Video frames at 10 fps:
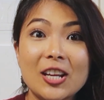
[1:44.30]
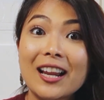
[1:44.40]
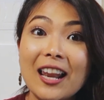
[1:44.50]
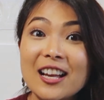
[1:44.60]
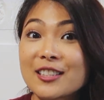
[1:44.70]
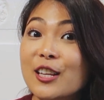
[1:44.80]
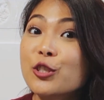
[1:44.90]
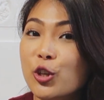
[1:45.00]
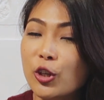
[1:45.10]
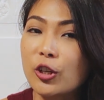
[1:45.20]
and classed as
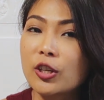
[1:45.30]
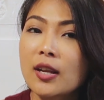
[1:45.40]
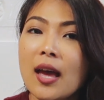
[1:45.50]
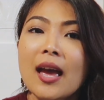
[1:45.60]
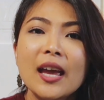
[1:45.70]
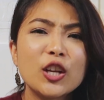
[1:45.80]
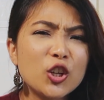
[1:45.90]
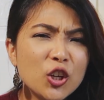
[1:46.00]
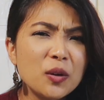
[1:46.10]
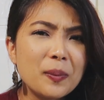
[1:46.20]
good. It
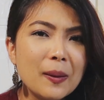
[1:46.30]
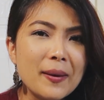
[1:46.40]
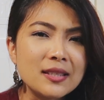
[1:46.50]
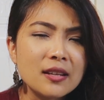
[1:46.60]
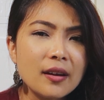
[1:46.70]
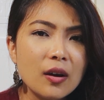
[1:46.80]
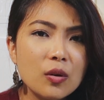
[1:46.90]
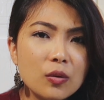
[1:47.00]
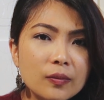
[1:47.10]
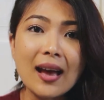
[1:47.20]
could be better
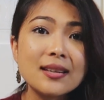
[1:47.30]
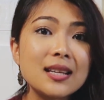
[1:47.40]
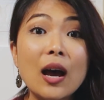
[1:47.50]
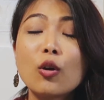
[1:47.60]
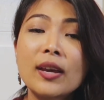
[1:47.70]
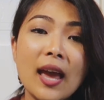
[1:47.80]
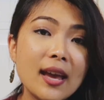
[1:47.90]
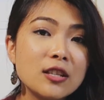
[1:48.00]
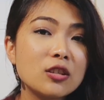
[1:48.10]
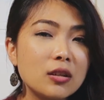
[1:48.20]
though, and I'll get
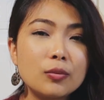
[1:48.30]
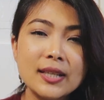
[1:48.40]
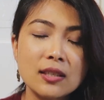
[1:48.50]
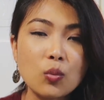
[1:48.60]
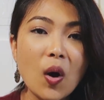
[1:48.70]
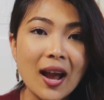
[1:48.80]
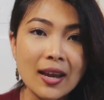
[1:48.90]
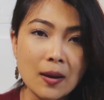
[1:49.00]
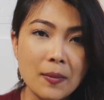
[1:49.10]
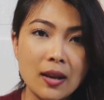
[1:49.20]
into the reason why
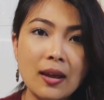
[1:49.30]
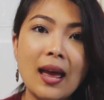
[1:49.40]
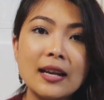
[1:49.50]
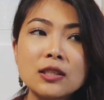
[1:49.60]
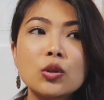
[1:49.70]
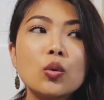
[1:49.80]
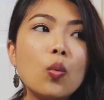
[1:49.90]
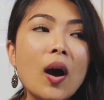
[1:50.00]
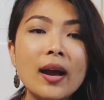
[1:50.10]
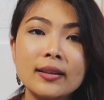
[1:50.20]
in a minute as to
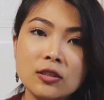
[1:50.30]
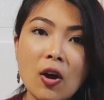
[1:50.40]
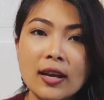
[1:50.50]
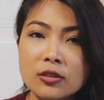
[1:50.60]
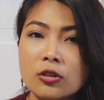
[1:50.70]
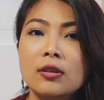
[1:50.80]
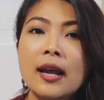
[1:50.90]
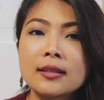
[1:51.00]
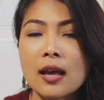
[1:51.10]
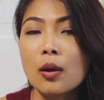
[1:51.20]
why it's not as good
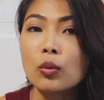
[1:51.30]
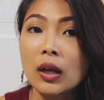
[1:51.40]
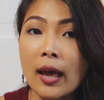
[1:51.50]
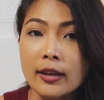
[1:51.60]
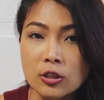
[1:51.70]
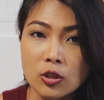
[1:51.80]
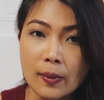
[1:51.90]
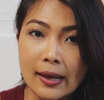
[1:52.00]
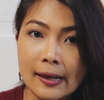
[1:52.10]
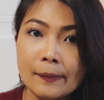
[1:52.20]
as I would like it to
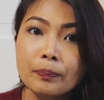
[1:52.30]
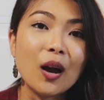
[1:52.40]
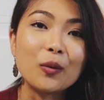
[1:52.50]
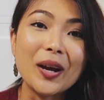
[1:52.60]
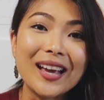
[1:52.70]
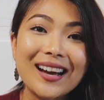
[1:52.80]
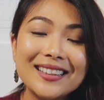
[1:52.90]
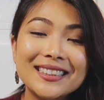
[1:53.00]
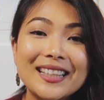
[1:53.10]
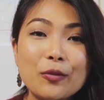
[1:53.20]
be. Alright
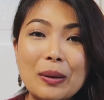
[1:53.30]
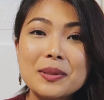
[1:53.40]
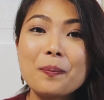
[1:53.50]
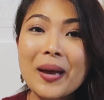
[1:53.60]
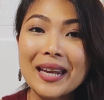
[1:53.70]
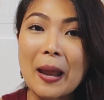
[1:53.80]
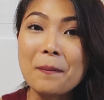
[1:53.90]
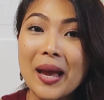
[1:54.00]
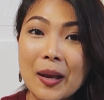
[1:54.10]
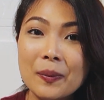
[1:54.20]
guys, grab some pen and
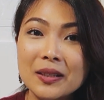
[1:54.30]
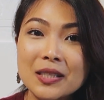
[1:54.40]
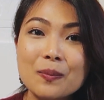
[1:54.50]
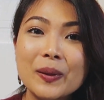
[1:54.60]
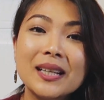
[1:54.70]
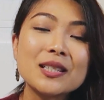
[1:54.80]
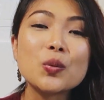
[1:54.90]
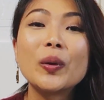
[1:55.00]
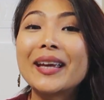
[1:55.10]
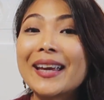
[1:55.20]
papers because
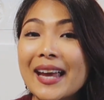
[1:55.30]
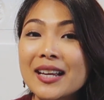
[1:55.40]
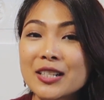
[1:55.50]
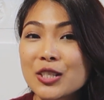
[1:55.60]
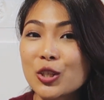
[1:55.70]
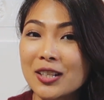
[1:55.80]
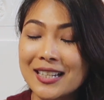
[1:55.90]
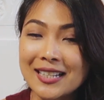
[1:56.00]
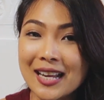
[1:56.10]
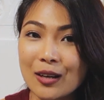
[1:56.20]
we're getting into the
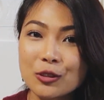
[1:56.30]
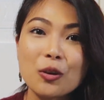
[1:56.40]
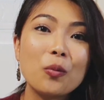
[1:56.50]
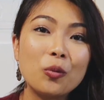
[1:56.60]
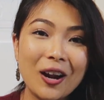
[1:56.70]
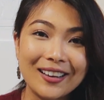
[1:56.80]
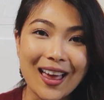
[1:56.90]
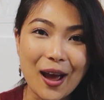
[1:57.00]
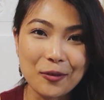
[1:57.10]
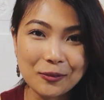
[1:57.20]
details right
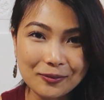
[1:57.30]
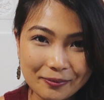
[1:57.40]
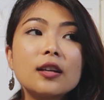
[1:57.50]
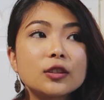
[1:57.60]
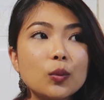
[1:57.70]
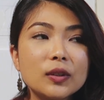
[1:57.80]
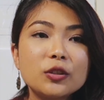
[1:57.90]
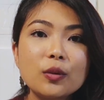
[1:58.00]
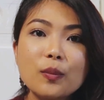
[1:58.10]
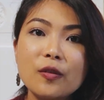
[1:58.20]
now. So once
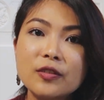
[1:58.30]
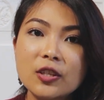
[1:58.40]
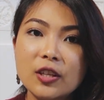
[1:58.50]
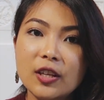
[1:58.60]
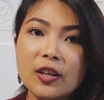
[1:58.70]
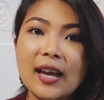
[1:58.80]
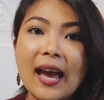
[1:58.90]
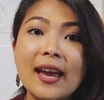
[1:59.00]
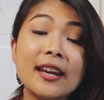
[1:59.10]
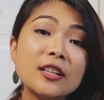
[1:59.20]
you move to the
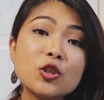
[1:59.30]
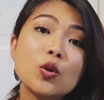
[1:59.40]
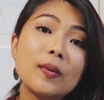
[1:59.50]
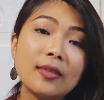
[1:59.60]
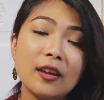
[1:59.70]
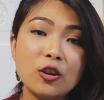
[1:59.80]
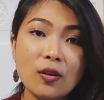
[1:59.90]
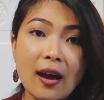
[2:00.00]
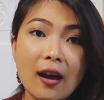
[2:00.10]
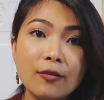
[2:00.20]
UK, and assuming that you
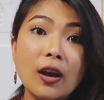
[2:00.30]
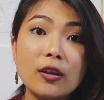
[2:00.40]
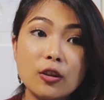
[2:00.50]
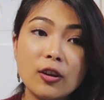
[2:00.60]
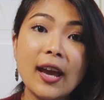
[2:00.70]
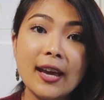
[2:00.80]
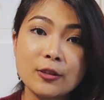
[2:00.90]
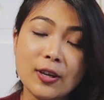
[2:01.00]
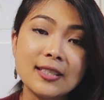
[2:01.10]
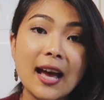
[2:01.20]
have UK
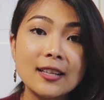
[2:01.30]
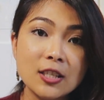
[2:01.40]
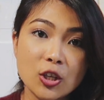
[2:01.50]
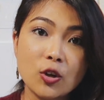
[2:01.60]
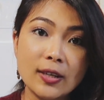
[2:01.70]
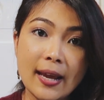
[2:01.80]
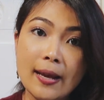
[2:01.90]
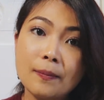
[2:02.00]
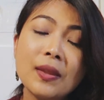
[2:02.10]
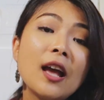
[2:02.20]
address under your
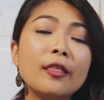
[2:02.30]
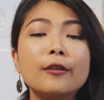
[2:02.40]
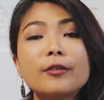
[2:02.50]
name, the